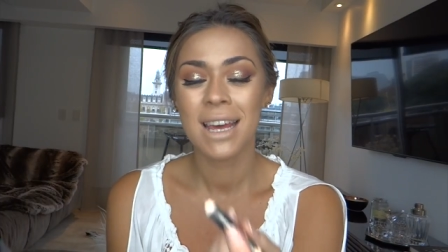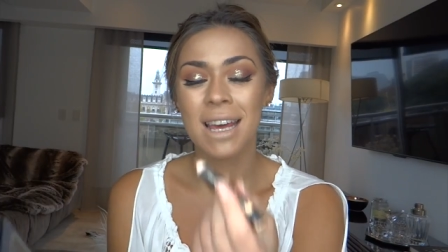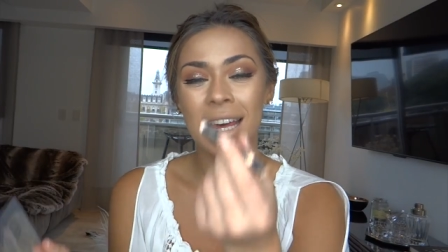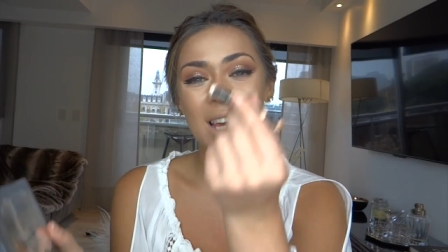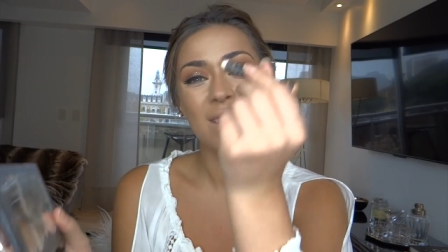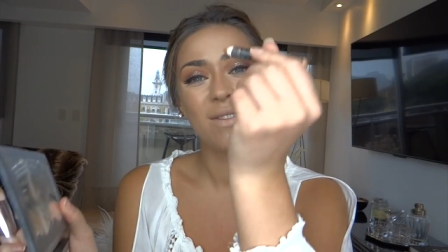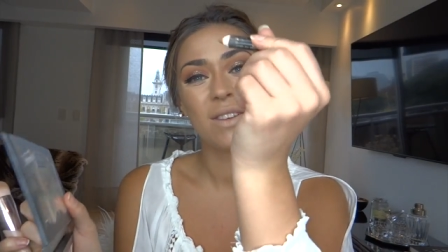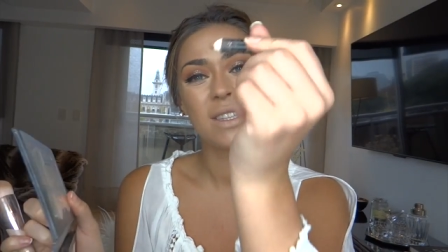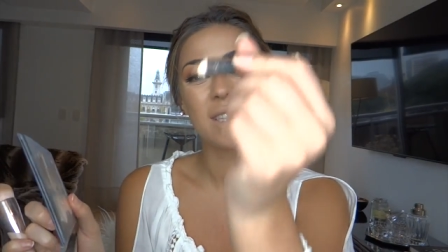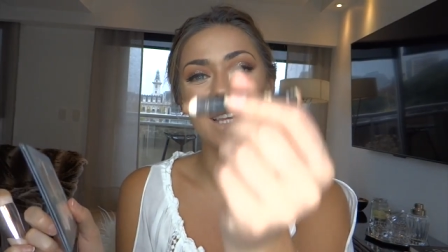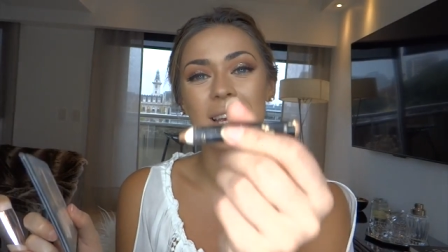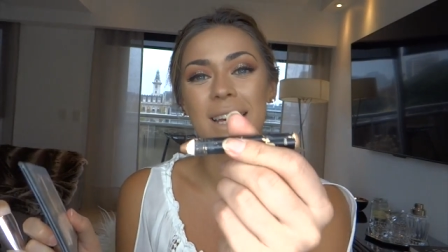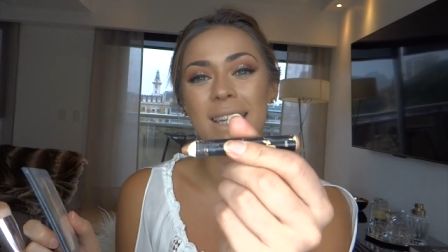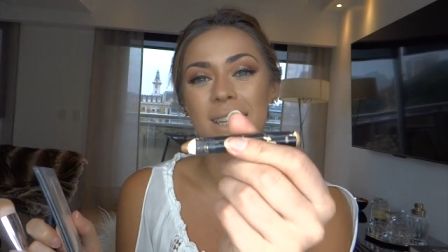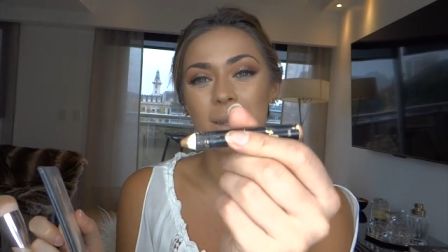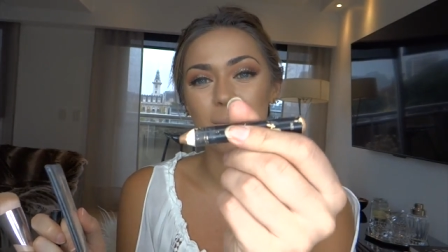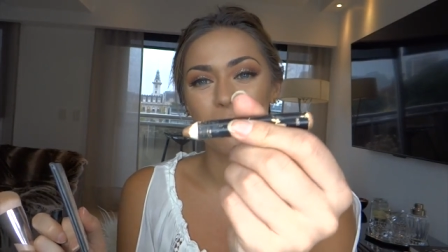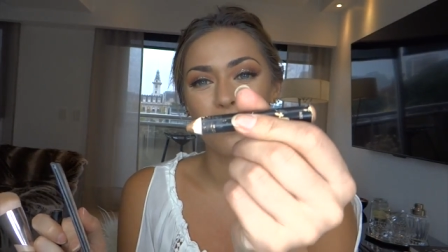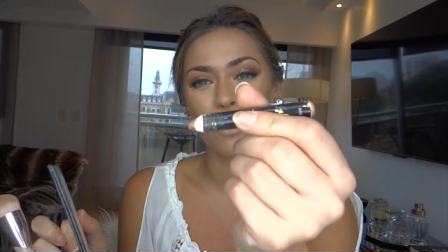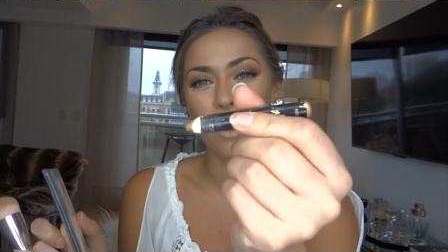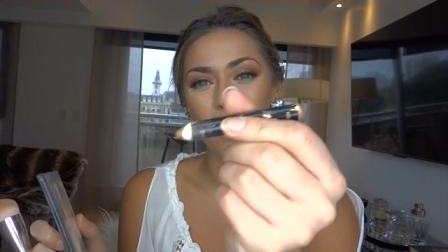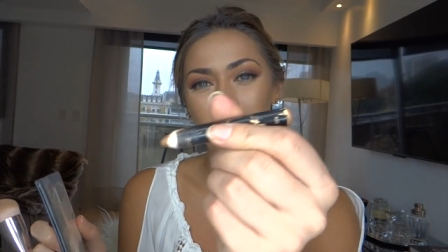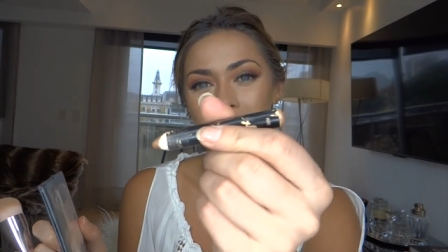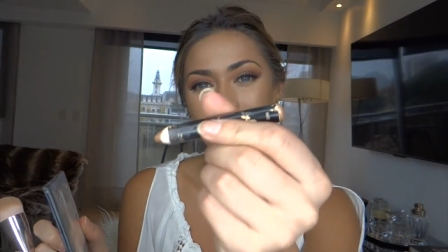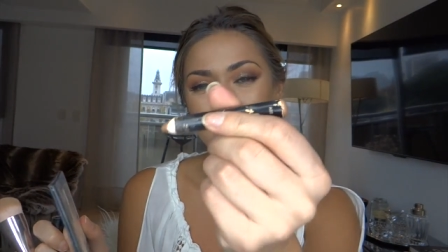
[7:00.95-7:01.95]
if you take the
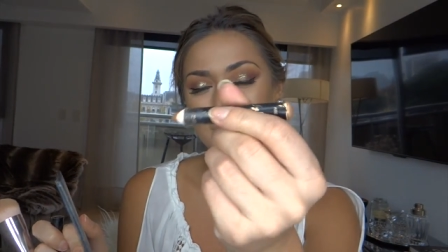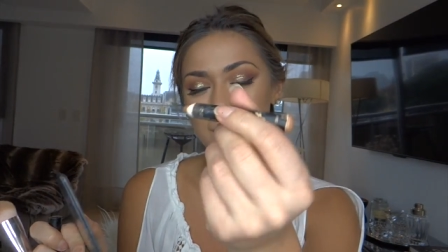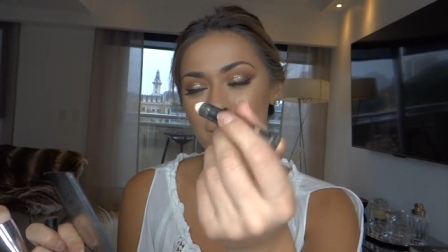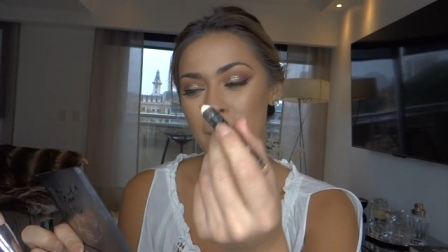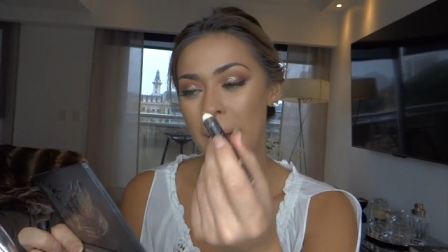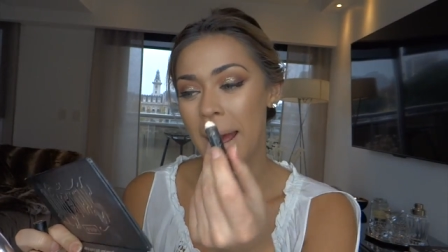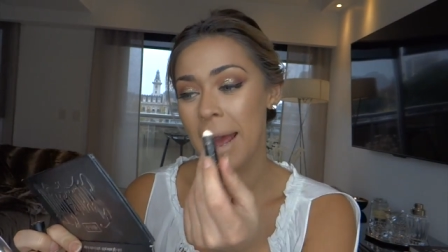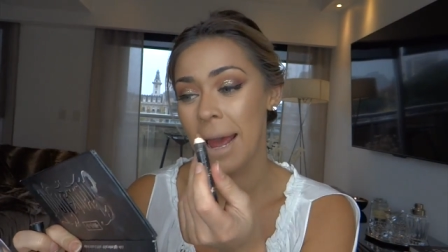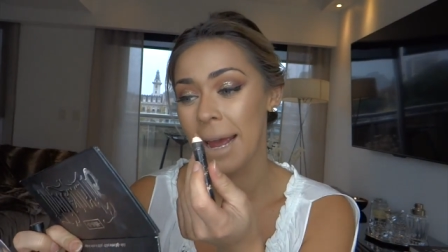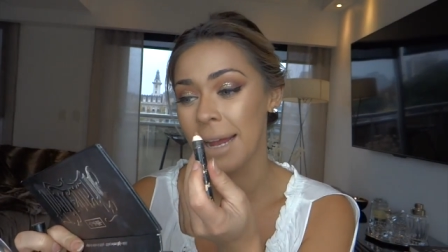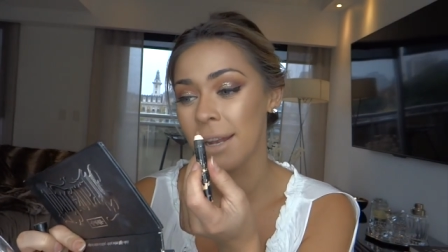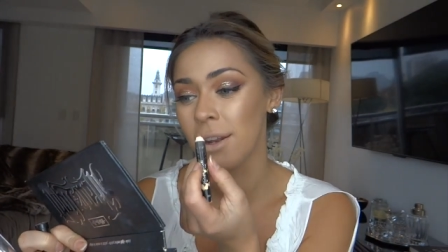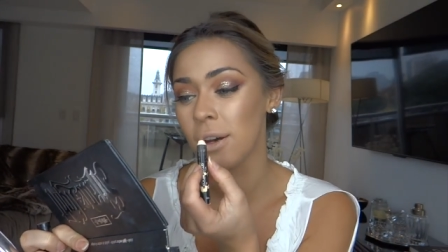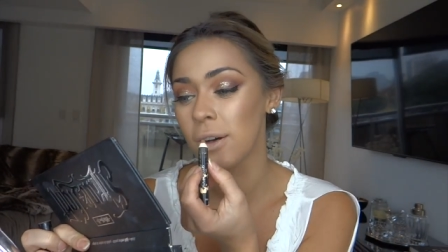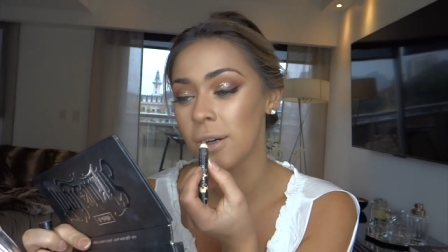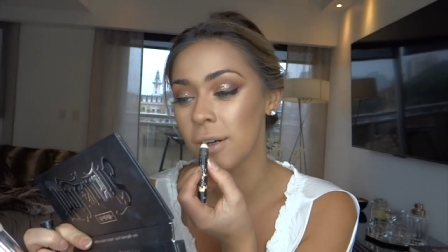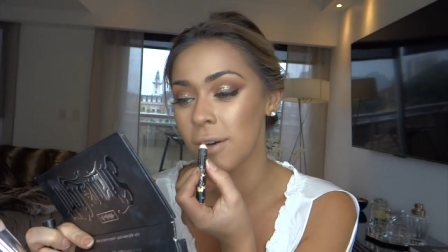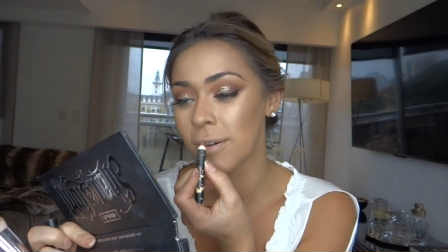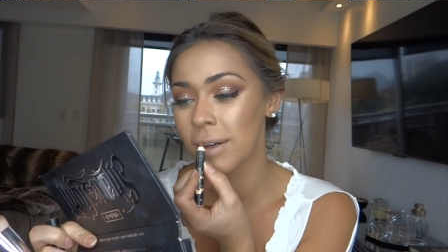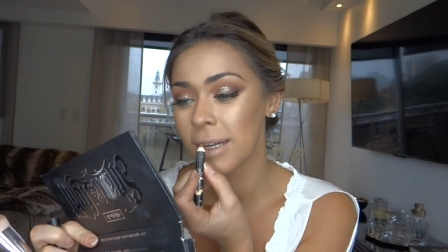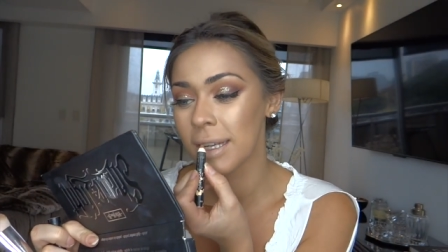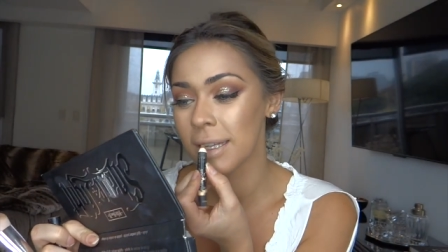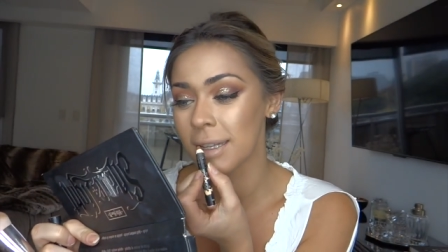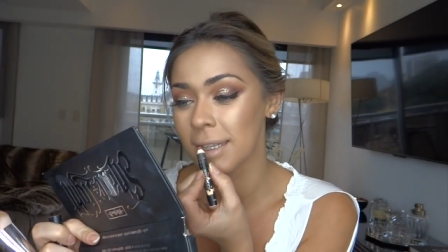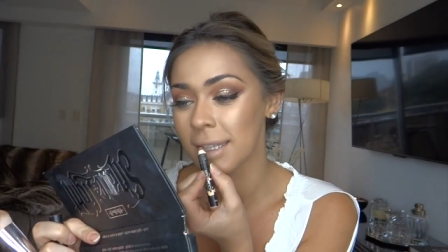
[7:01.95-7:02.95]
bronze pen
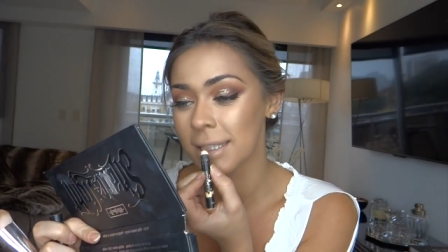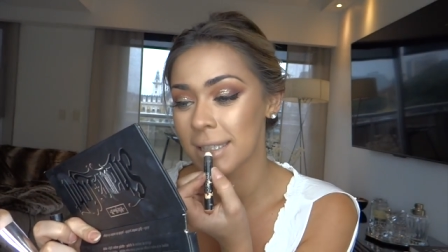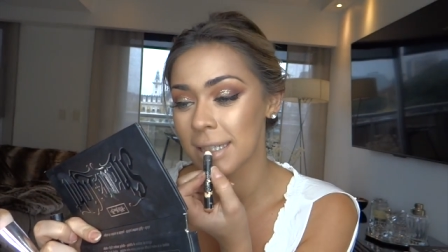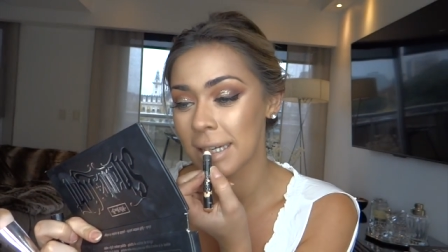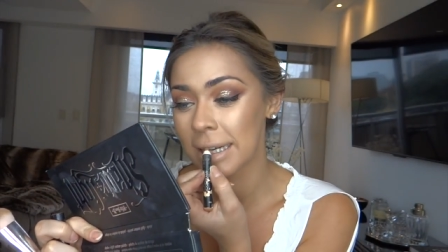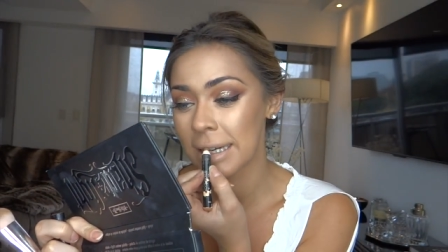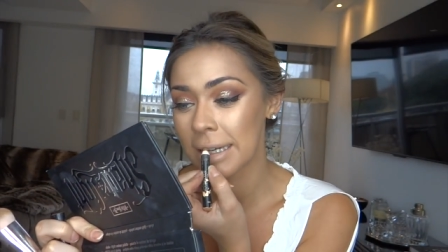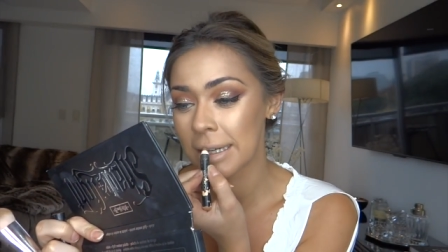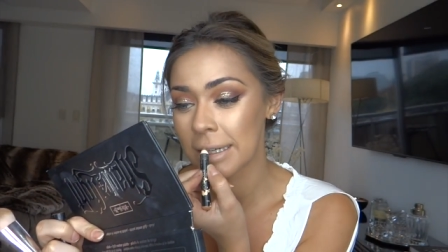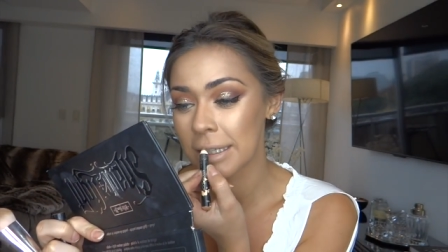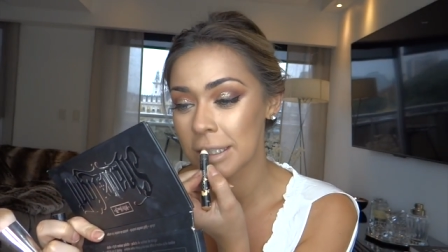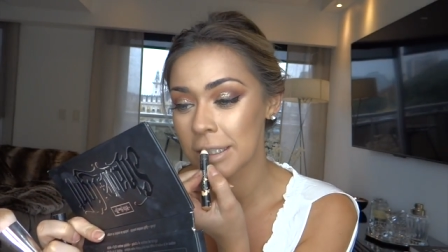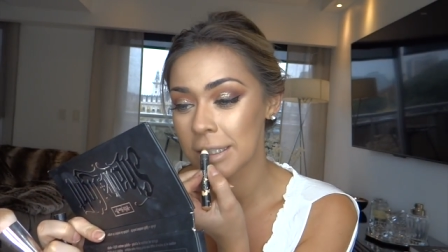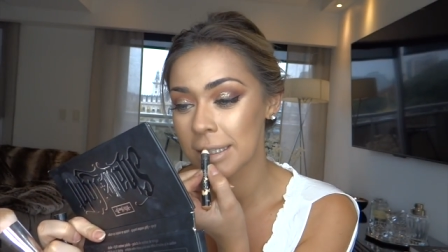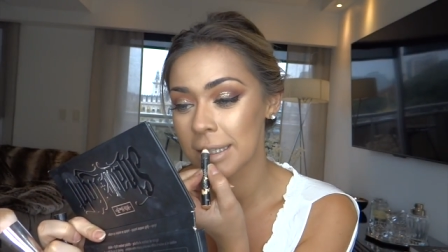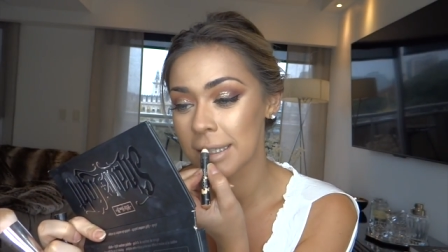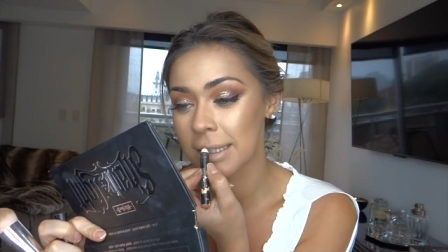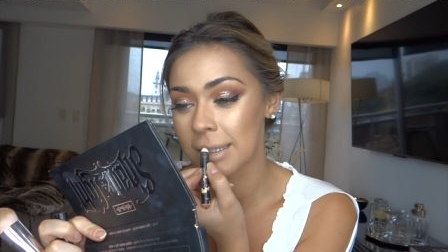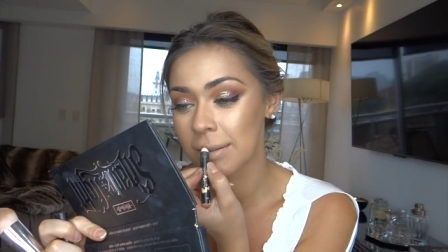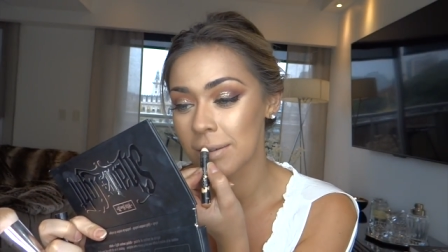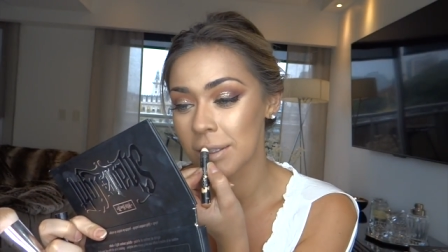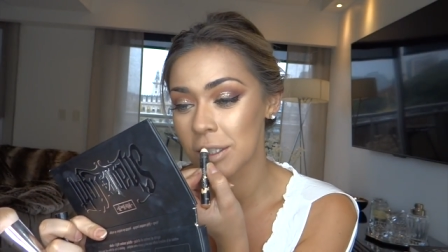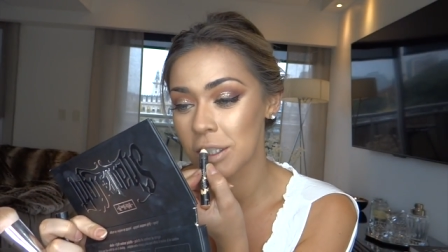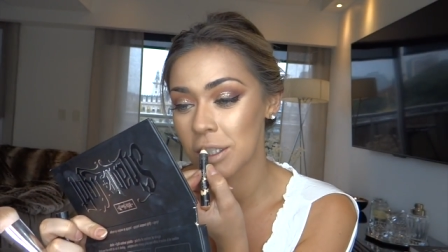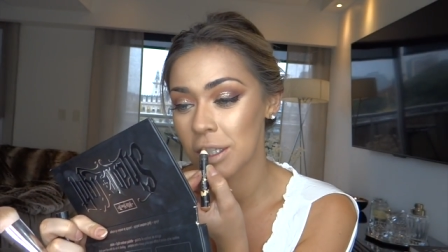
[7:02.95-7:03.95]
or the darker
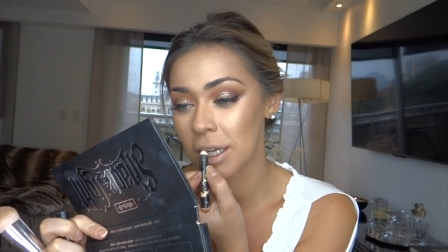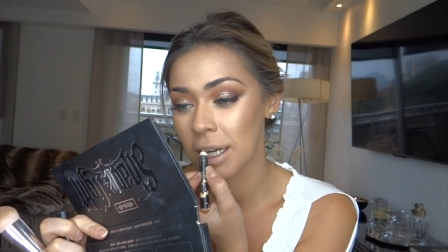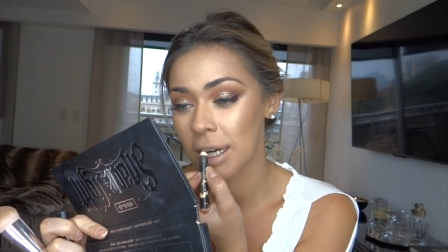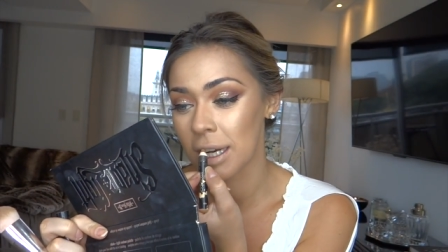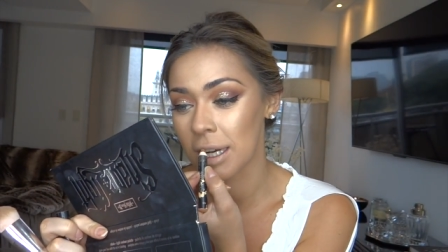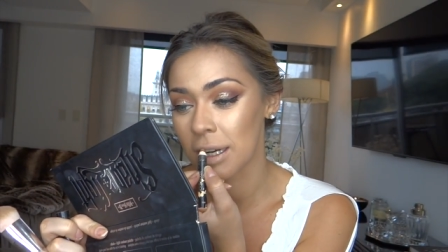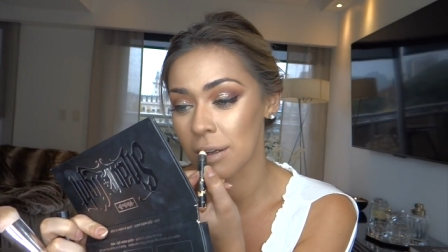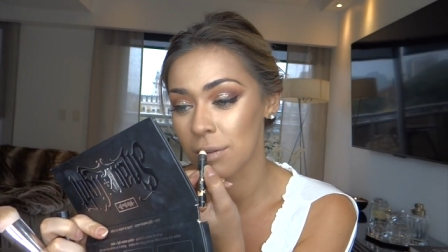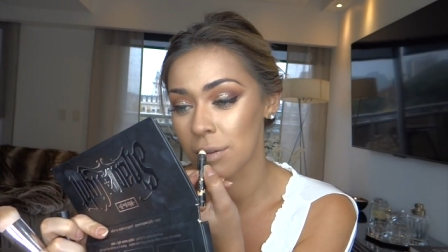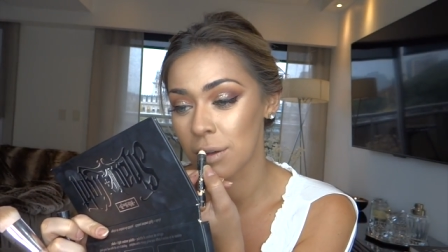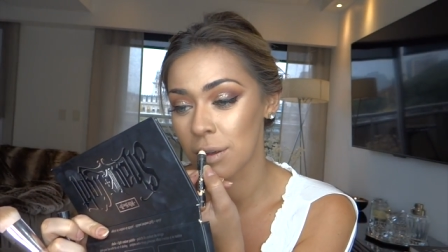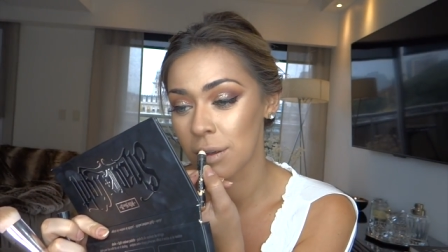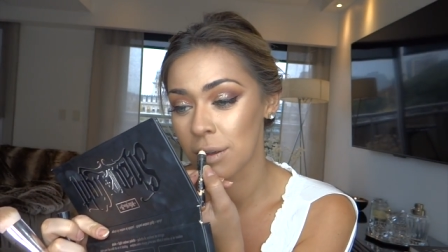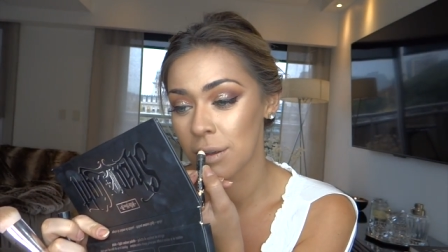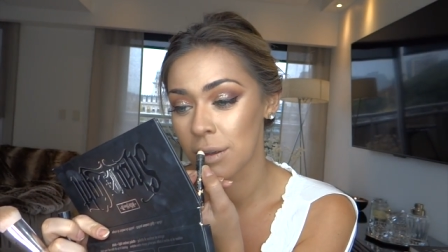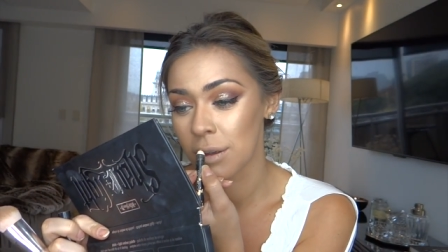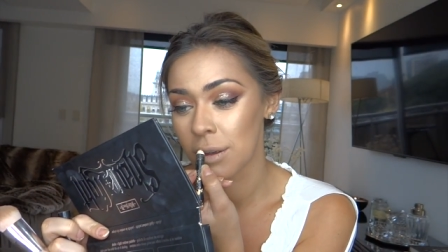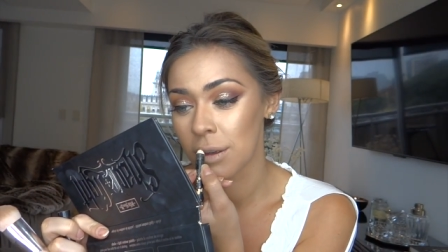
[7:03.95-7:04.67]
shade which you have,